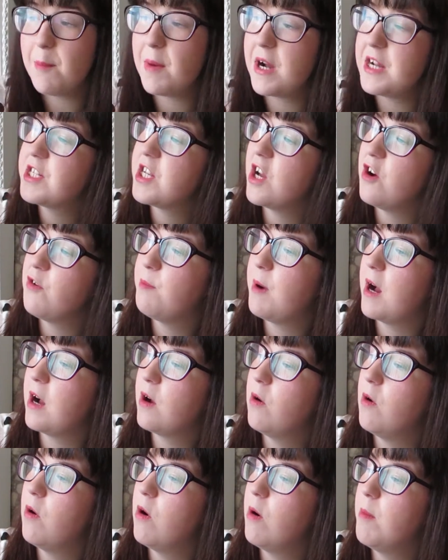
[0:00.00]
myself
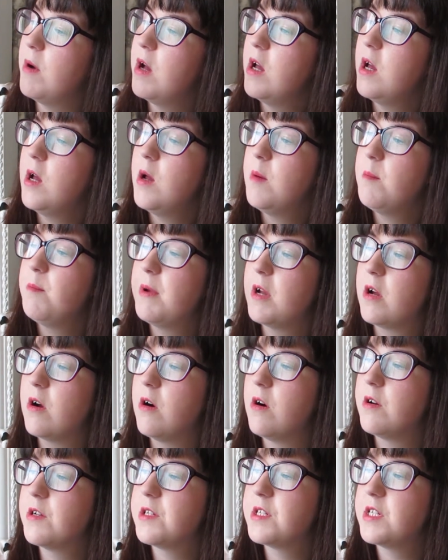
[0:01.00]
back home
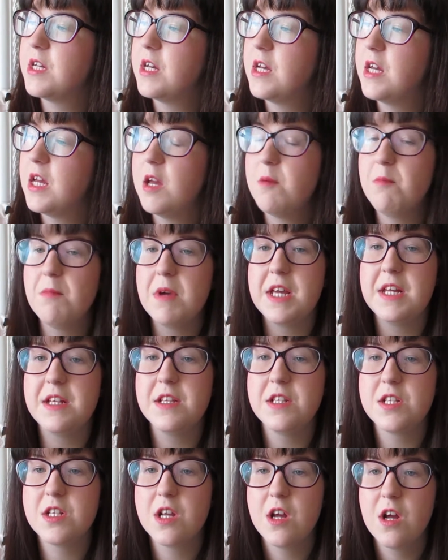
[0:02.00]
because it
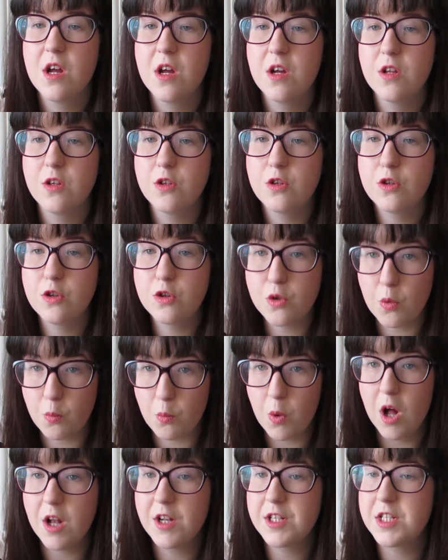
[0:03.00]
means the
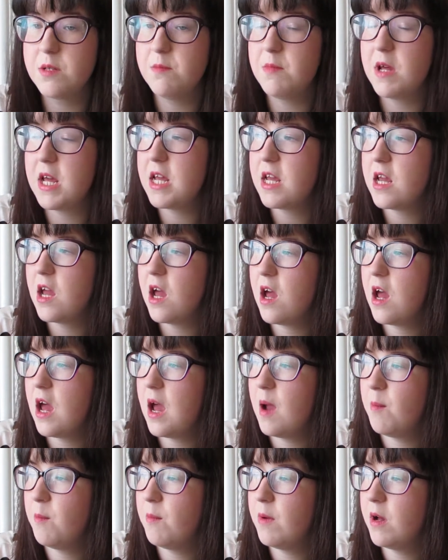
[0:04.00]
world to me,
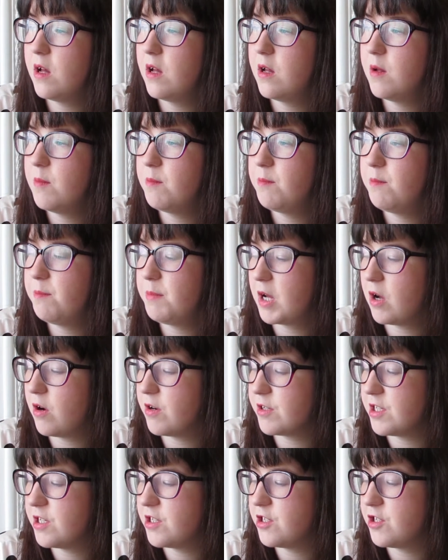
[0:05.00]

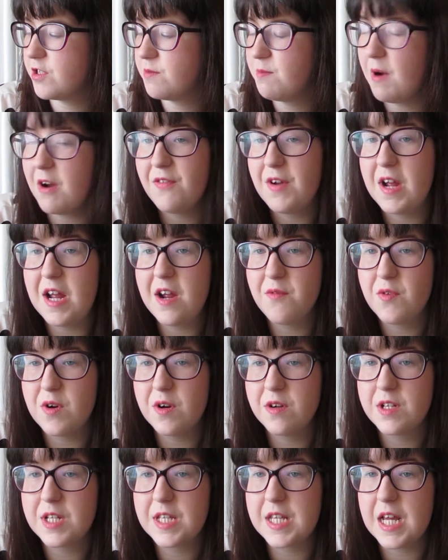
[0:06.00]
because it's just my
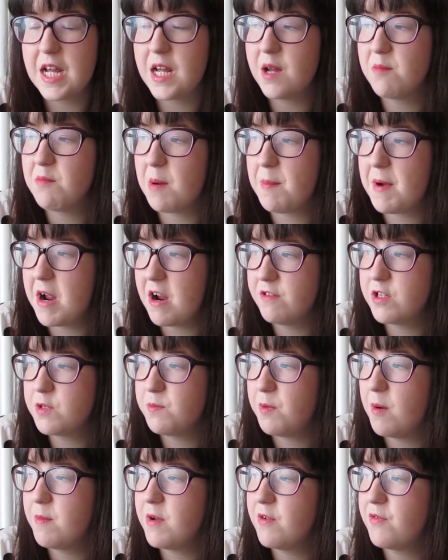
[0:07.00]
favourite thing. My parents
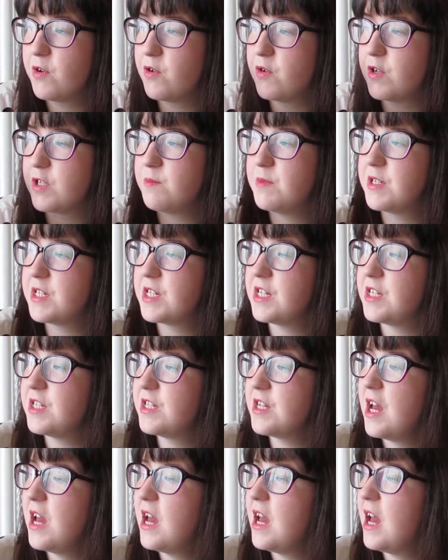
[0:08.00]
bought me for Christmas.
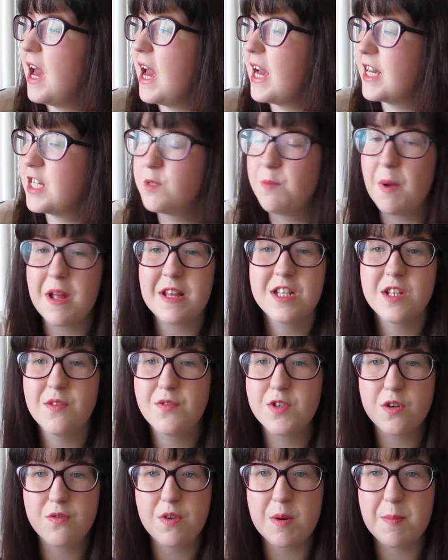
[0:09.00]
It's
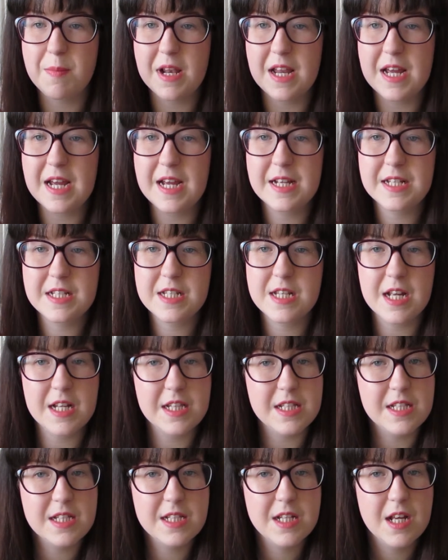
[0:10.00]
expensive to replace.
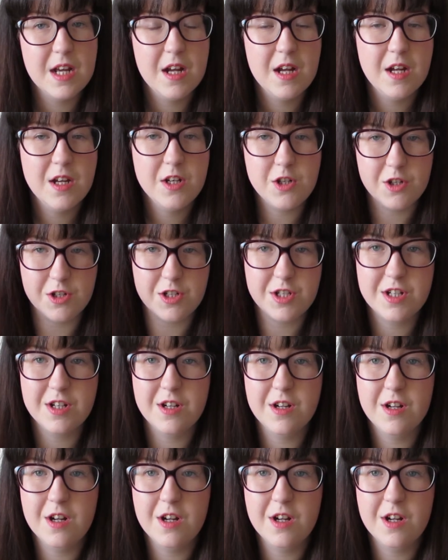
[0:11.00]
It's just